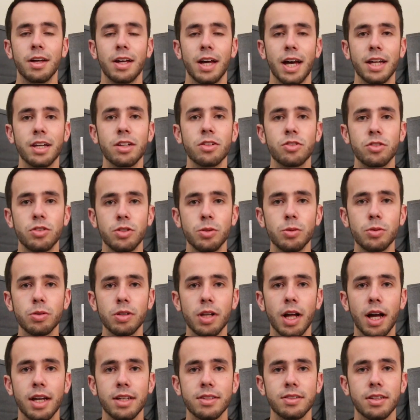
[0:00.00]
And it's
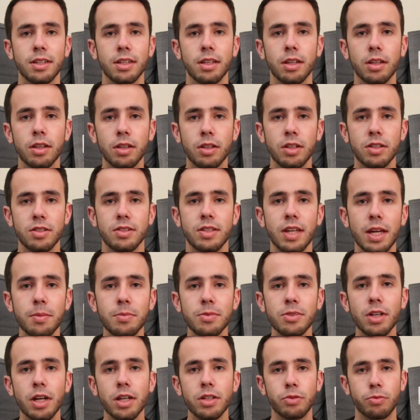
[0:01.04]
utilizing the same
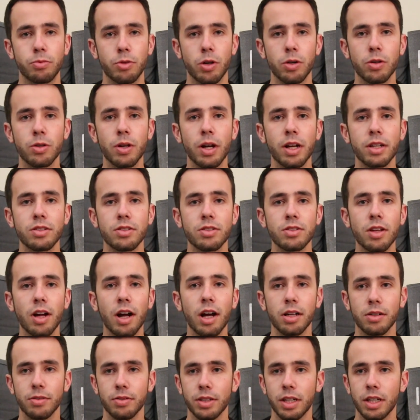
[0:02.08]
size rotor as
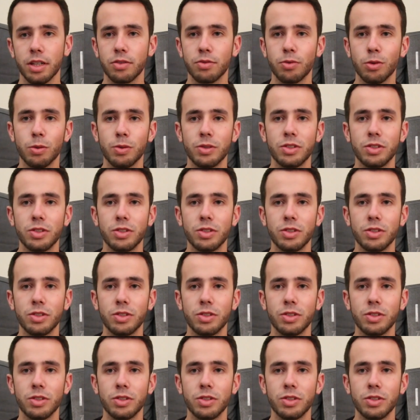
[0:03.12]
stock for the S4,